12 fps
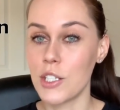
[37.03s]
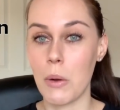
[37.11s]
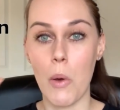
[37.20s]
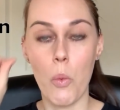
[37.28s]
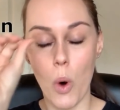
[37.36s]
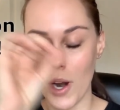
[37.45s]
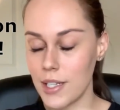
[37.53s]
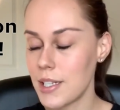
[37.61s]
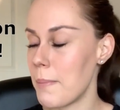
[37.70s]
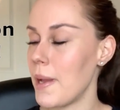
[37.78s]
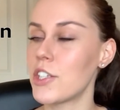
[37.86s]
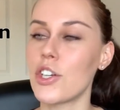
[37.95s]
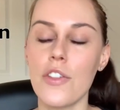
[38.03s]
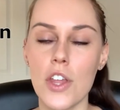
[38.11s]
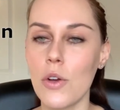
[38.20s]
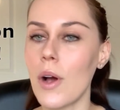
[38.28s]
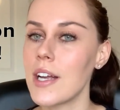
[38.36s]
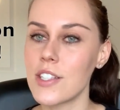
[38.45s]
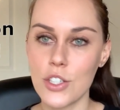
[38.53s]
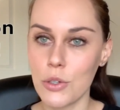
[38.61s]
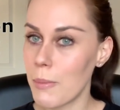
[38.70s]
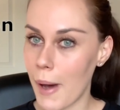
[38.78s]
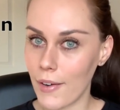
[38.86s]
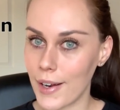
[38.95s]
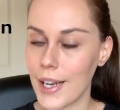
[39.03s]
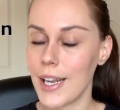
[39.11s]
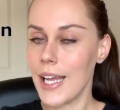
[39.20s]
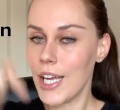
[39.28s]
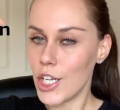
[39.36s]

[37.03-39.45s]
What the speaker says: So I wanted to make sure that you guys knew about it.